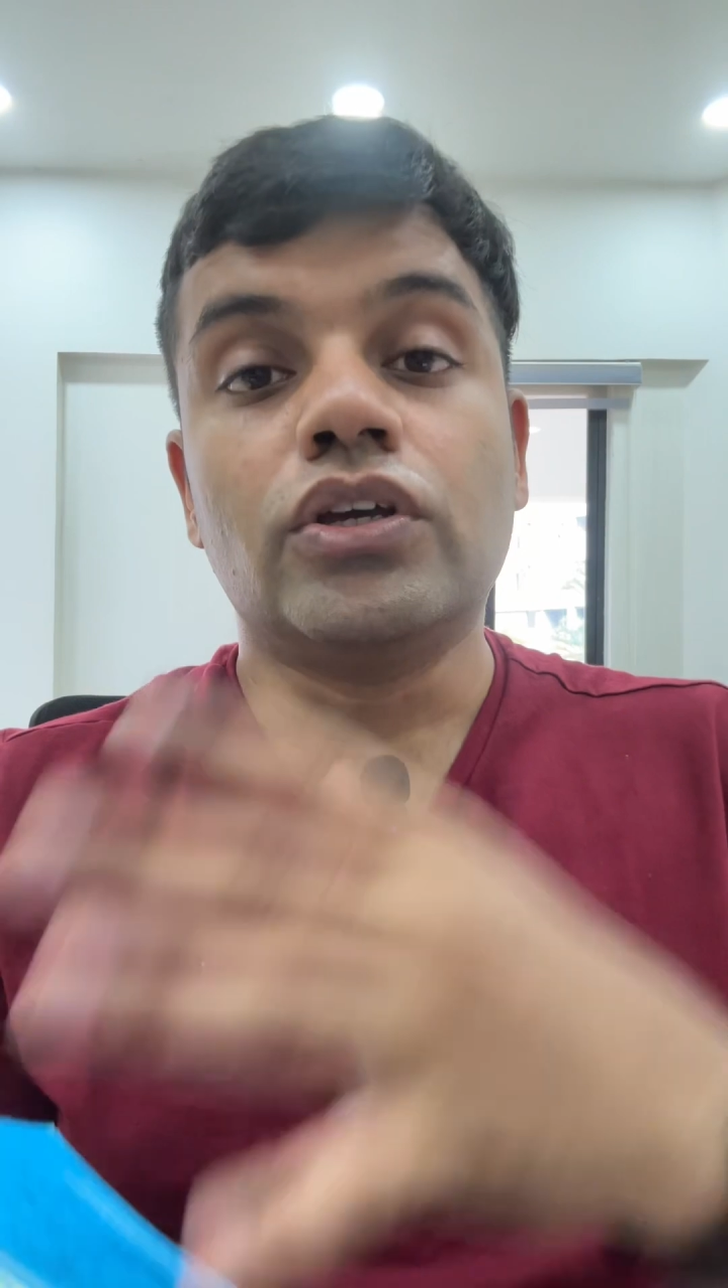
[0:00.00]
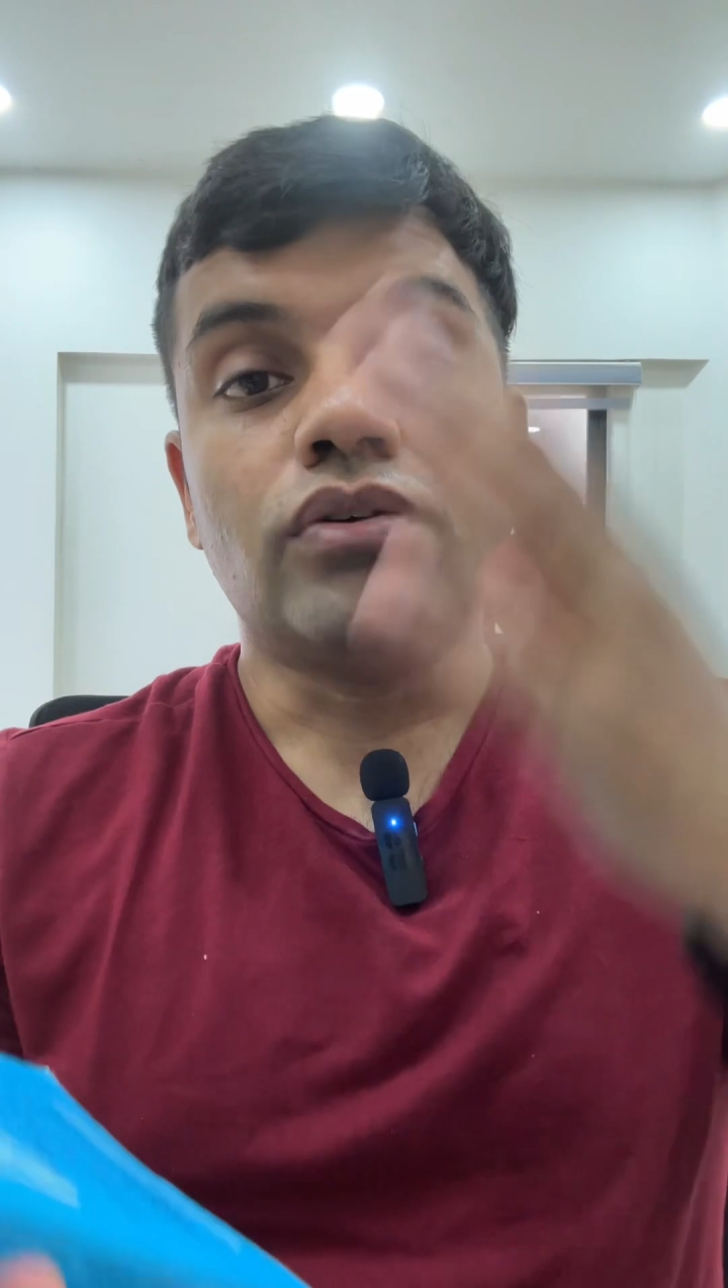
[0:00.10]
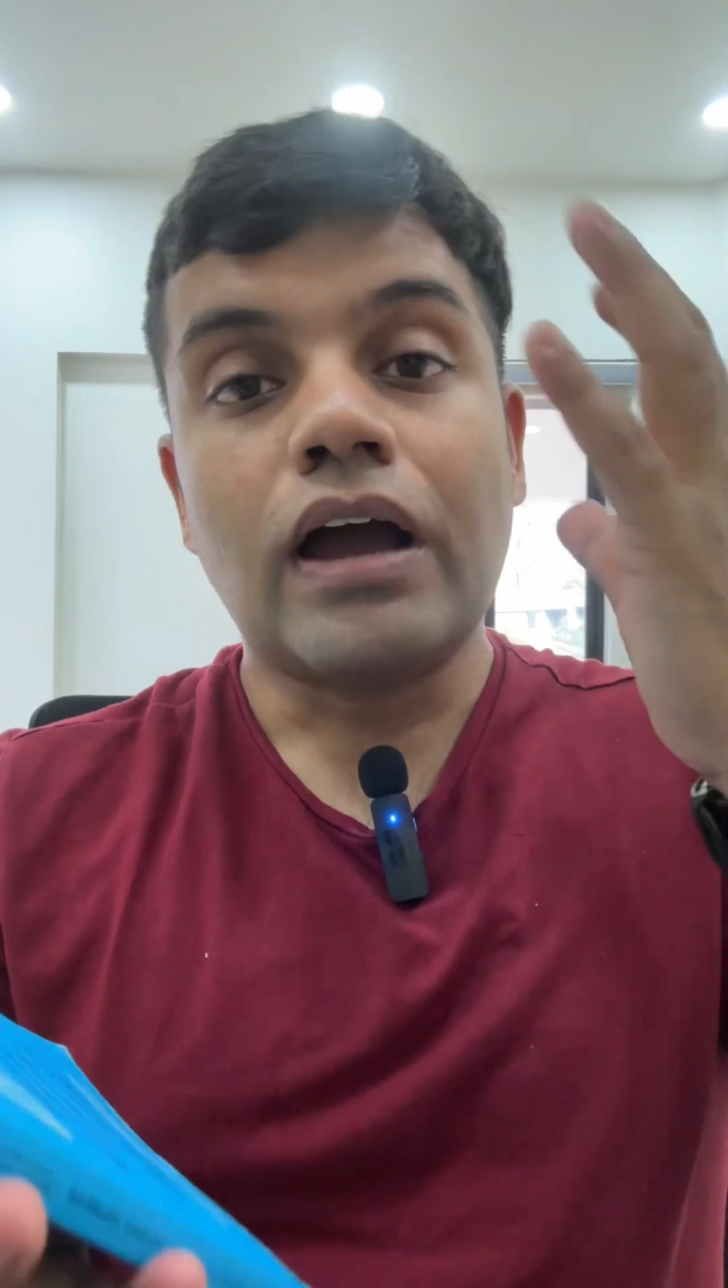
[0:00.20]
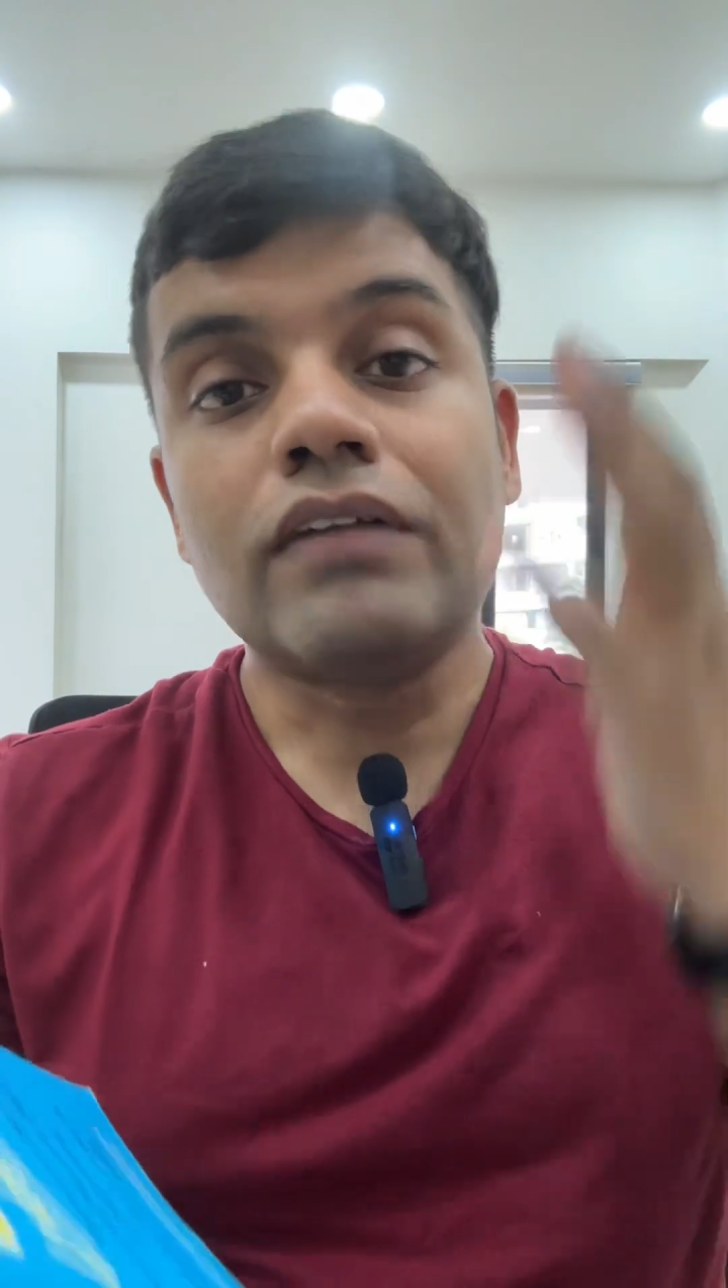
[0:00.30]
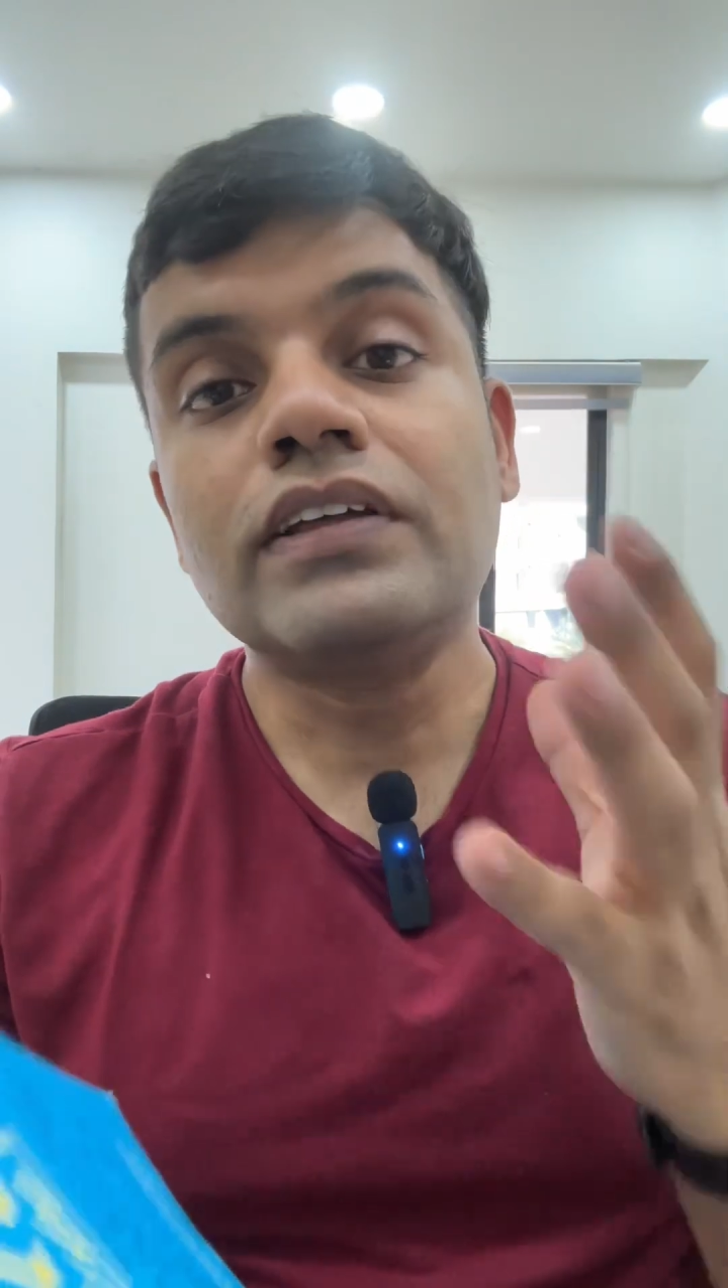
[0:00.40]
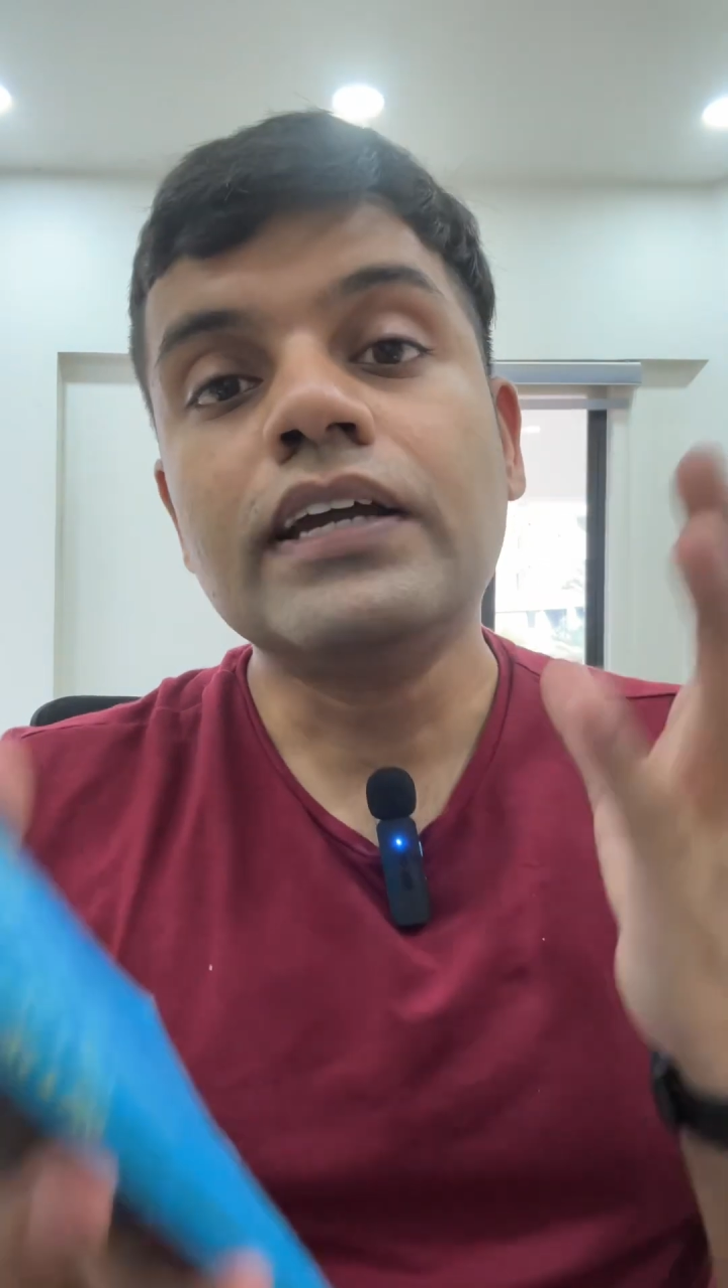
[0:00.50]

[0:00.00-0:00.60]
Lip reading: you have the